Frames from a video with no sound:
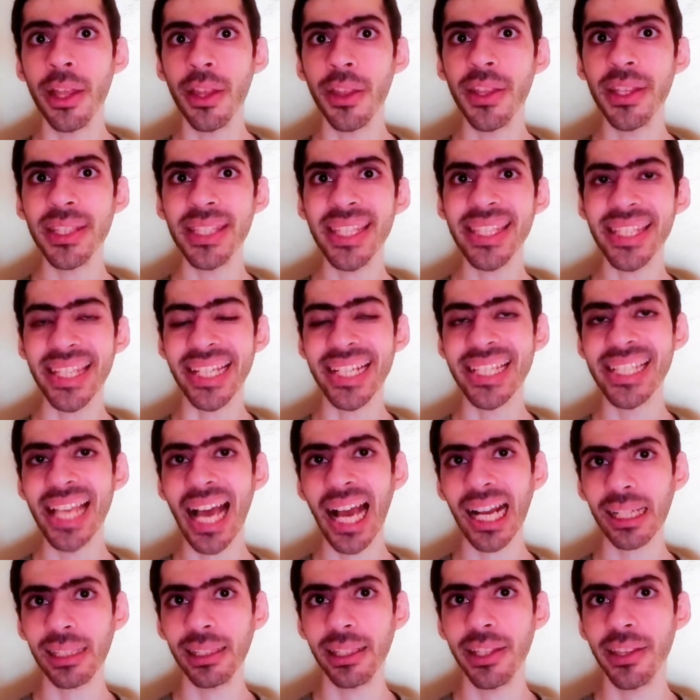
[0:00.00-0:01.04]
This is
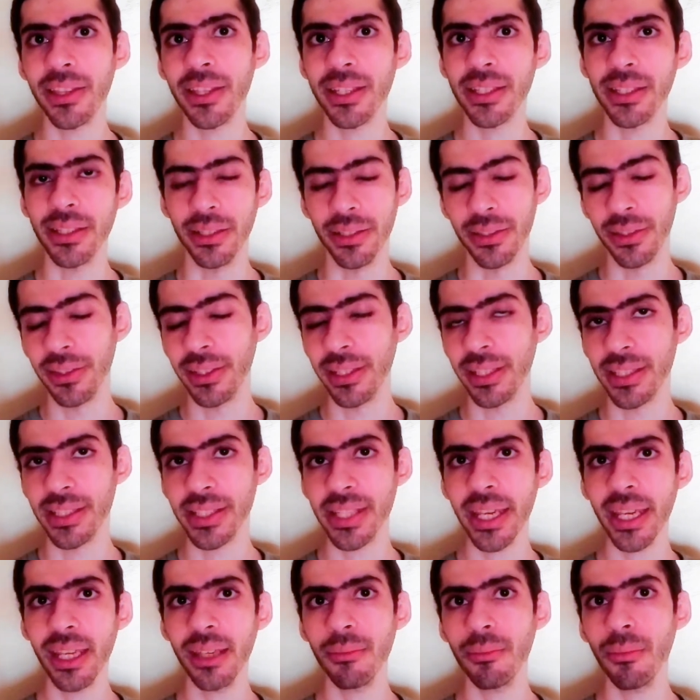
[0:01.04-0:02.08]
exactly the
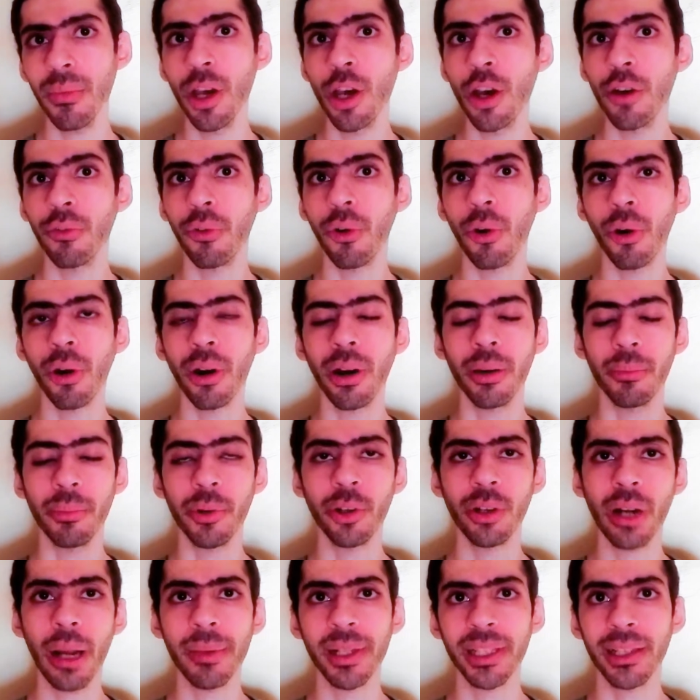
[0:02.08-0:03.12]
same for
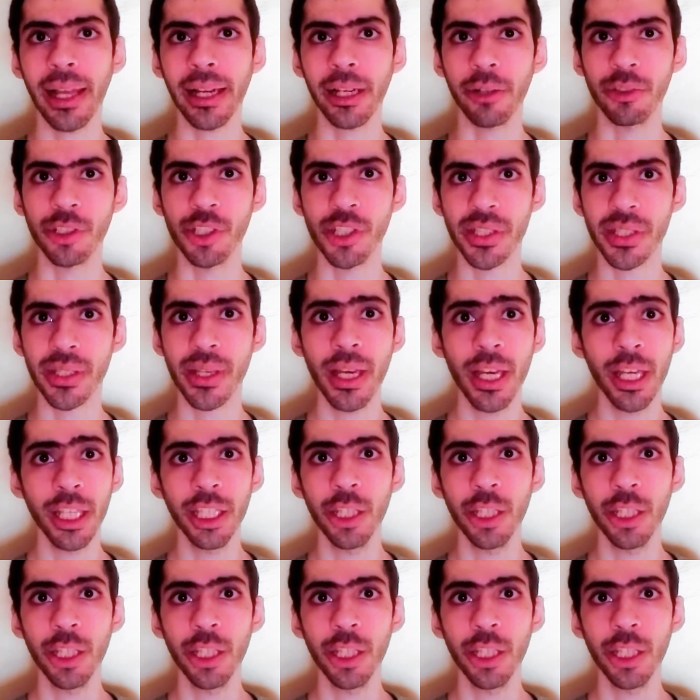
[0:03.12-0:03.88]
programming languages.